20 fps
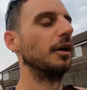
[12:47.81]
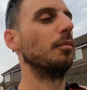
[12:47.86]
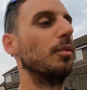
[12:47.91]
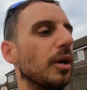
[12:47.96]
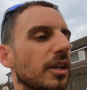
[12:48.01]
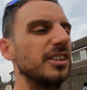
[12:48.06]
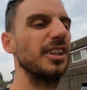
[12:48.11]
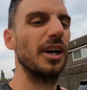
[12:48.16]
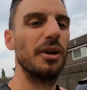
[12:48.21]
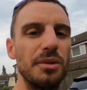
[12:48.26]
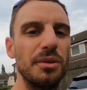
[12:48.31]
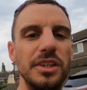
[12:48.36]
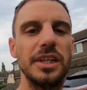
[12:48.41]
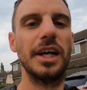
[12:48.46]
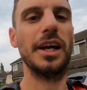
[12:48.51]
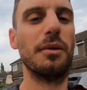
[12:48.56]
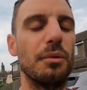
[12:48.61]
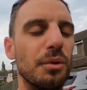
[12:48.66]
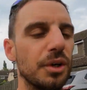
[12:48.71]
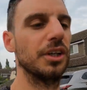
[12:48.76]
but I don't
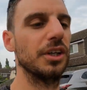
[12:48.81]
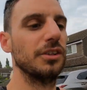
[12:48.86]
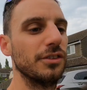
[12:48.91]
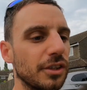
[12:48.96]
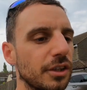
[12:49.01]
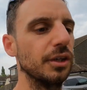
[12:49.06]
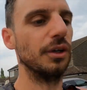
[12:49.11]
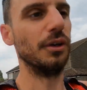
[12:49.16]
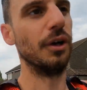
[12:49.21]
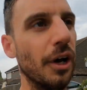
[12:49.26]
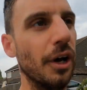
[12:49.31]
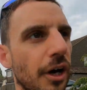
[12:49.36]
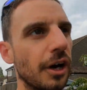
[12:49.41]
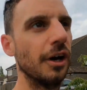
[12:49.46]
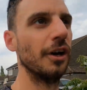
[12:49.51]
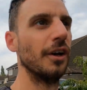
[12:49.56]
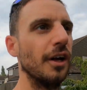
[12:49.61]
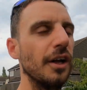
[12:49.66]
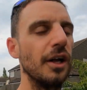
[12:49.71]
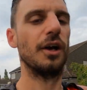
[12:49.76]
yet want to do
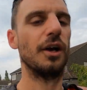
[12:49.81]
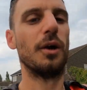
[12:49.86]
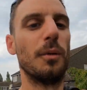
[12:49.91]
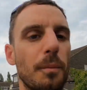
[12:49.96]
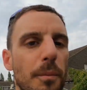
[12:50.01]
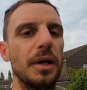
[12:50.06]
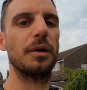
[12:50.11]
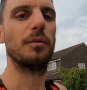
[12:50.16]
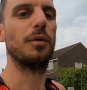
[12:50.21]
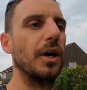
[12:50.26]
big